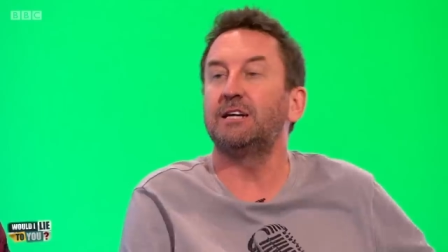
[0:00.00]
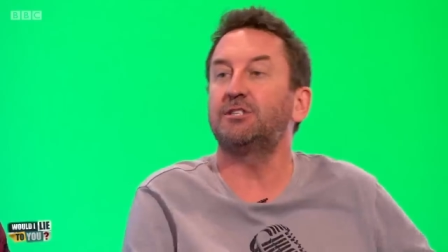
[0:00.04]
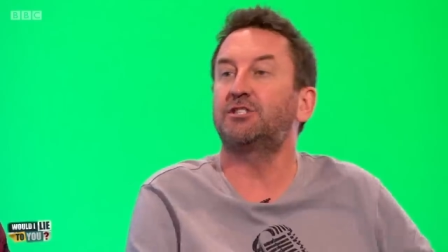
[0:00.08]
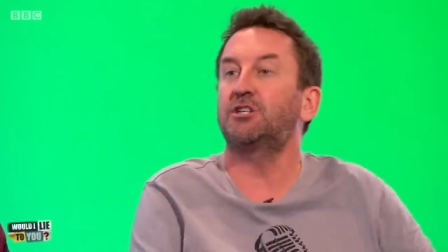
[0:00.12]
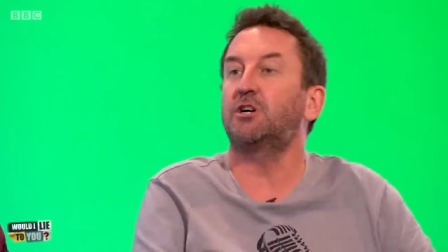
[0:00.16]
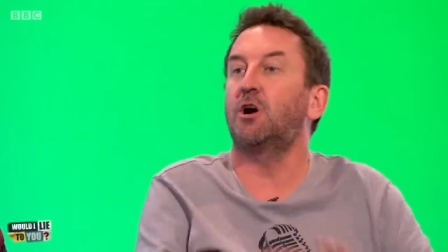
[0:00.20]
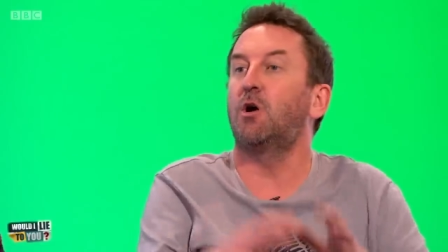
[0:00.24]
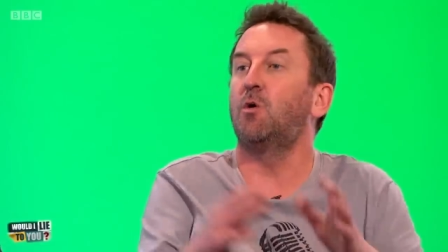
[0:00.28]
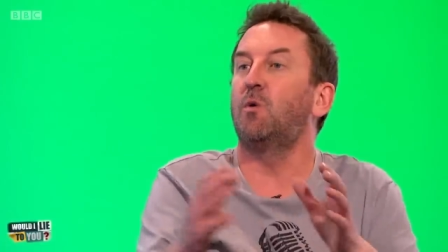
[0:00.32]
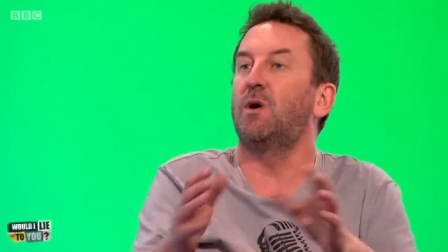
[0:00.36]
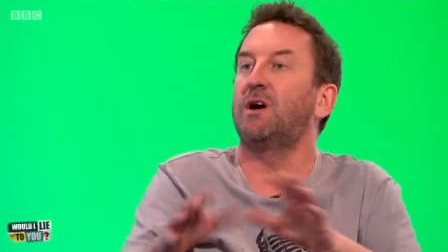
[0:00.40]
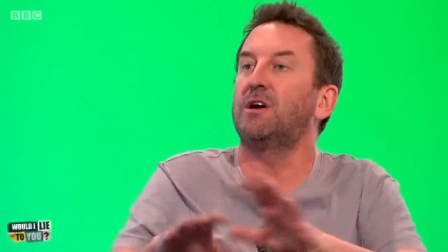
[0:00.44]
like to
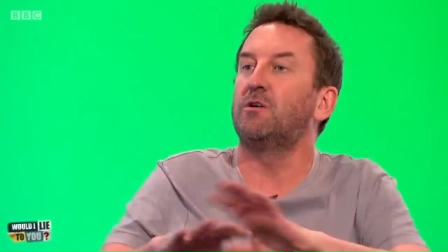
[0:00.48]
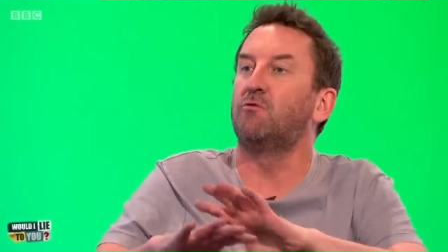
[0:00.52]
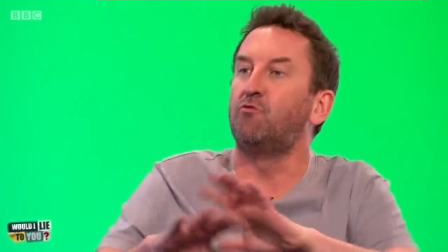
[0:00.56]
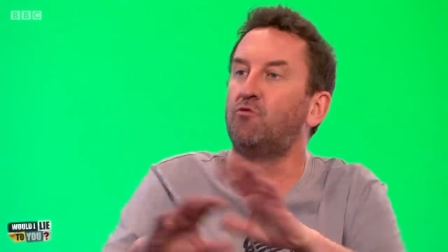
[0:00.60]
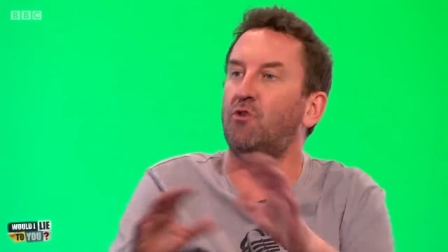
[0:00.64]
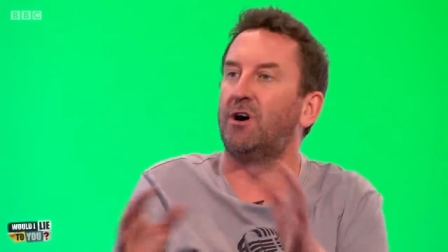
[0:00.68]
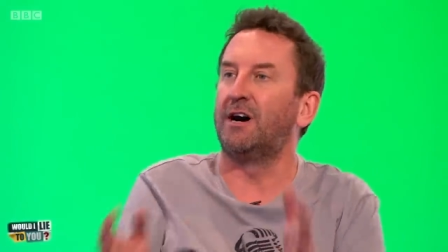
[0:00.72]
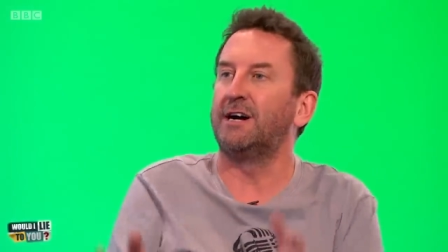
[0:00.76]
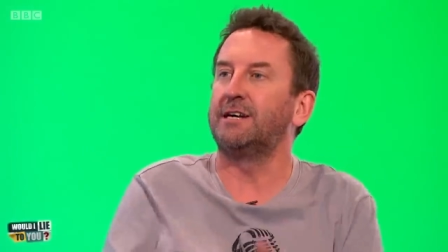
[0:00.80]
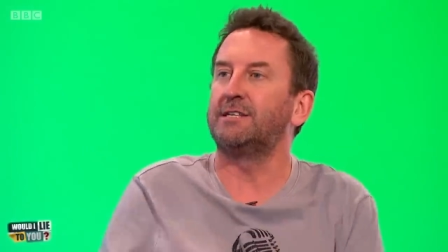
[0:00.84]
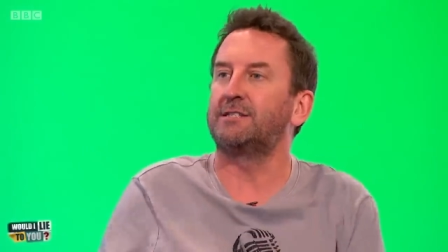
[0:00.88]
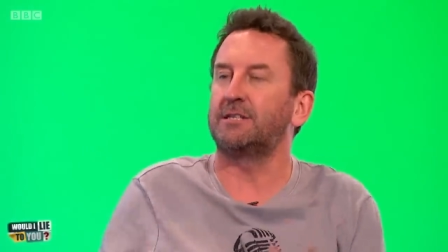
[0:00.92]
go away and
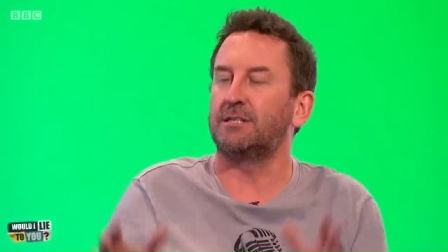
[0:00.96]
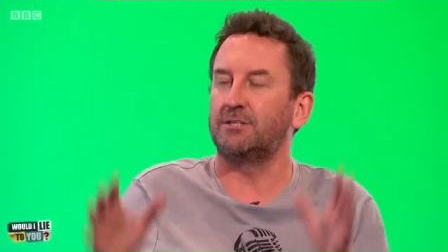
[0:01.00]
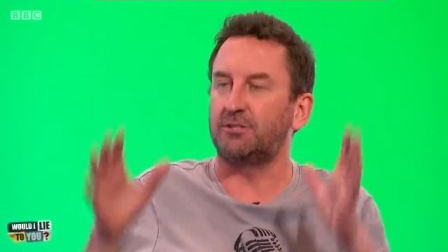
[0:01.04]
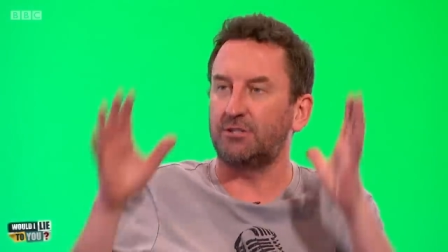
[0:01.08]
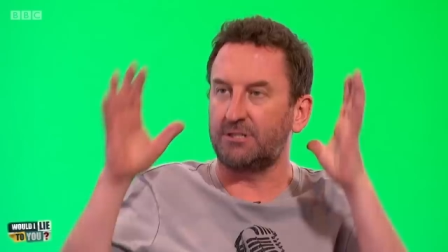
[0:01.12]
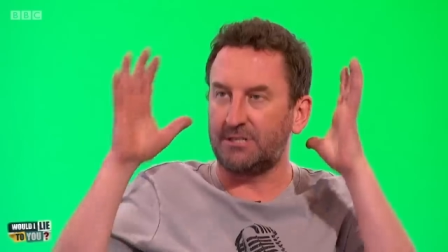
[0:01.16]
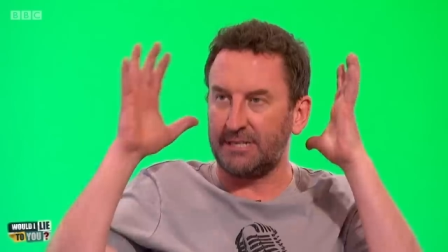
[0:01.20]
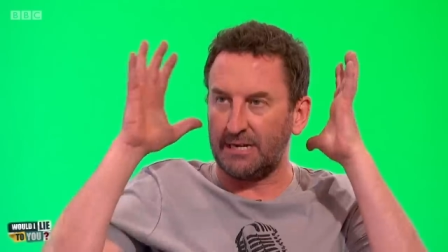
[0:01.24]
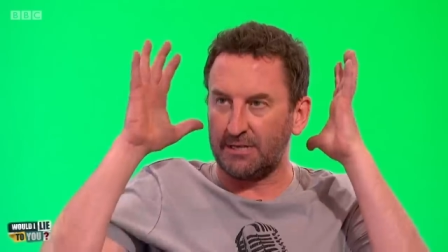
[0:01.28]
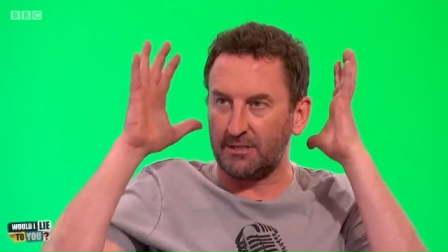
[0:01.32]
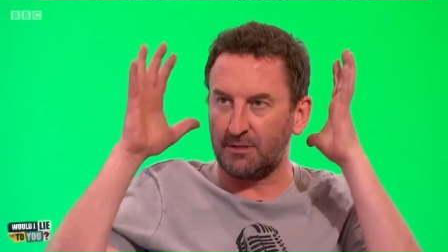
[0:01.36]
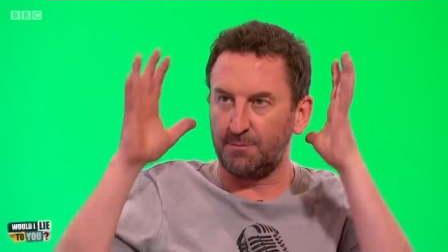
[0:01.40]
write and
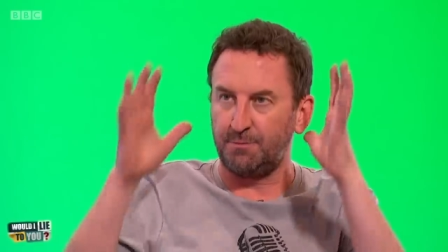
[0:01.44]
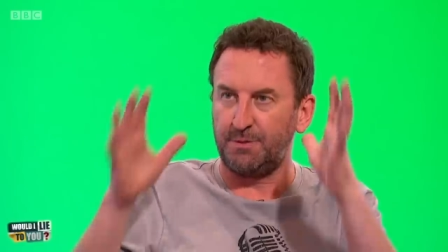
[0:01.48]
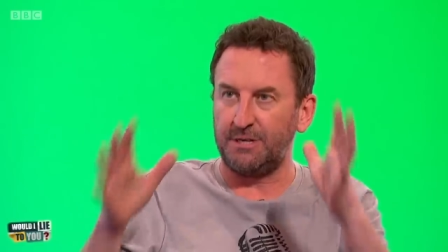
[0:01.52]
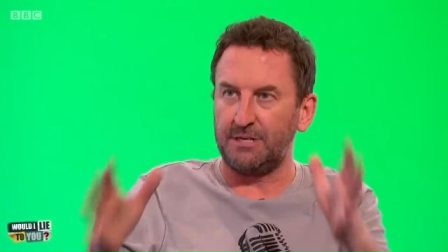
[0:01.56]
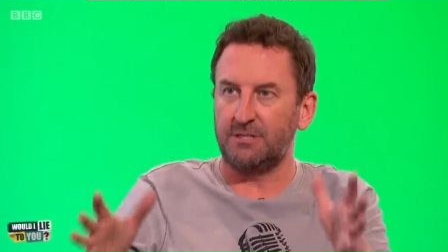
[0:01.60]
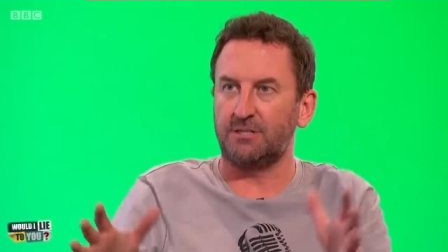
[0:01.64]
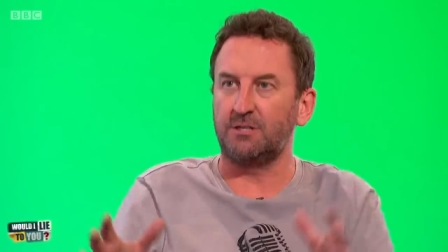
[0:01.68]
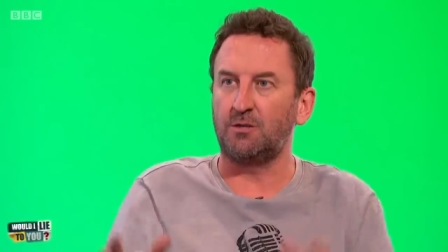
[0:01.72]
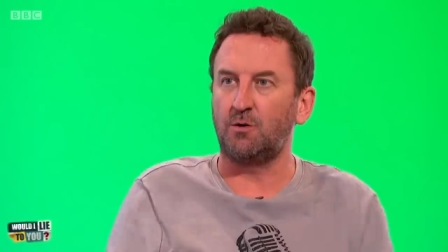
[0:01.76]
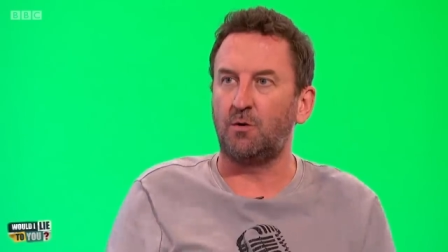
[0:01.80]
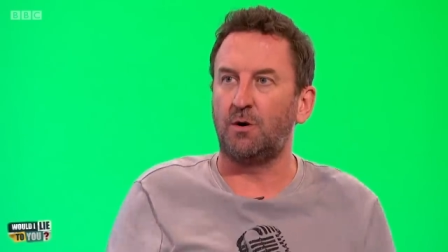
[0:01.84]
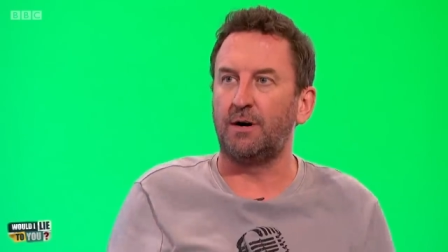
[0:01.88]
just get some
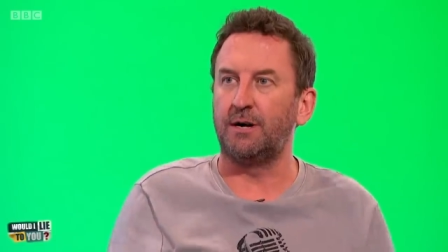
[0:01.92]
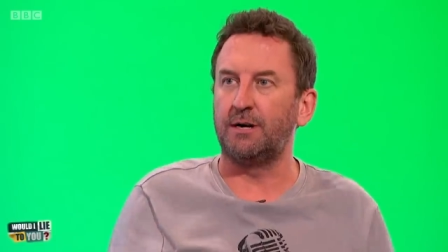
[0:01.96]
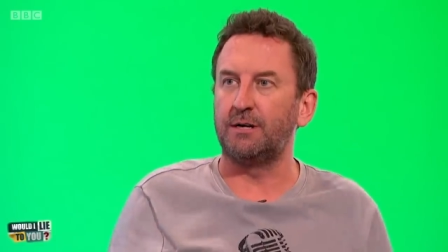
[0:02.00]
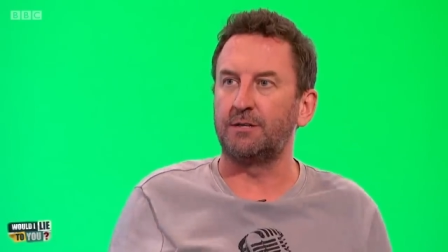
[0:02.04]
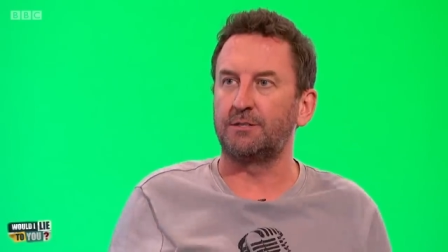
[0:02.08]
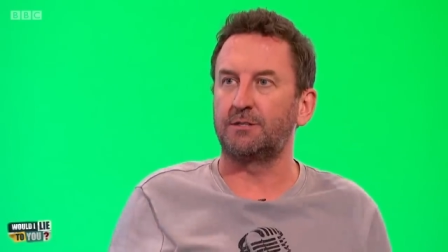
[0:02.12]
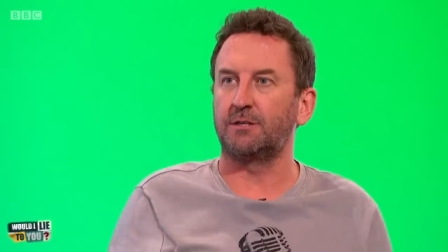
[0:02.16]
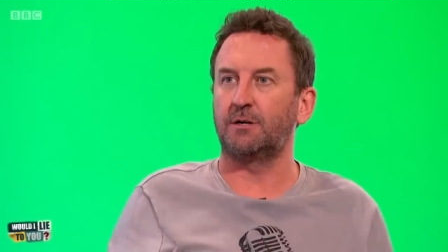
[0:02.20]
peace and quiet,